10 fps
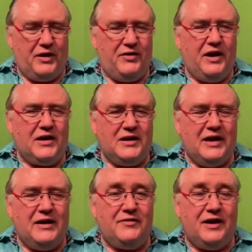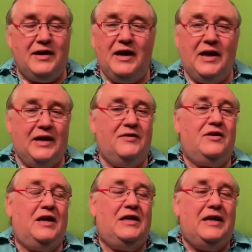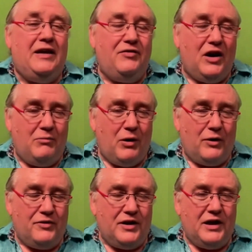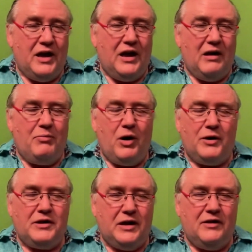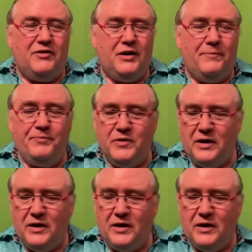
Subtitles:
There are tales in Scandinavia about that, about the